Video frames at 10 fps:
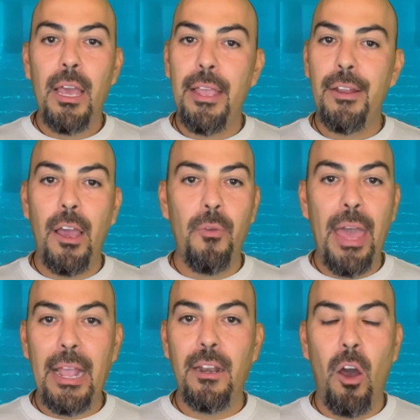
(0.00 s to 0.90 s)

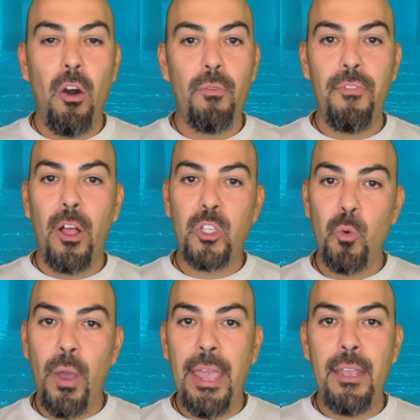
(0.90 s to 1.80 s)
That can all
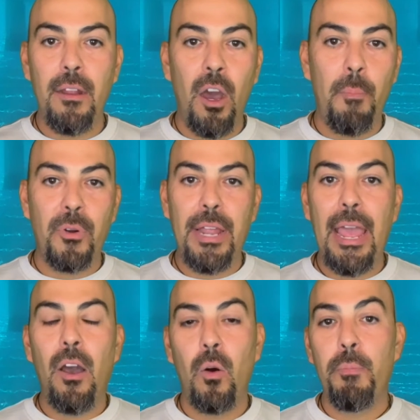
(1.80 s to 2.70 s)
fluctuate up or
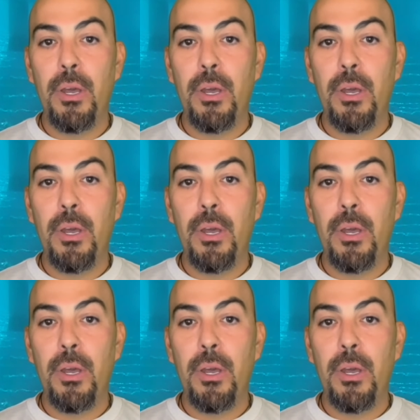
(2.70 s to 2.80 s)
down,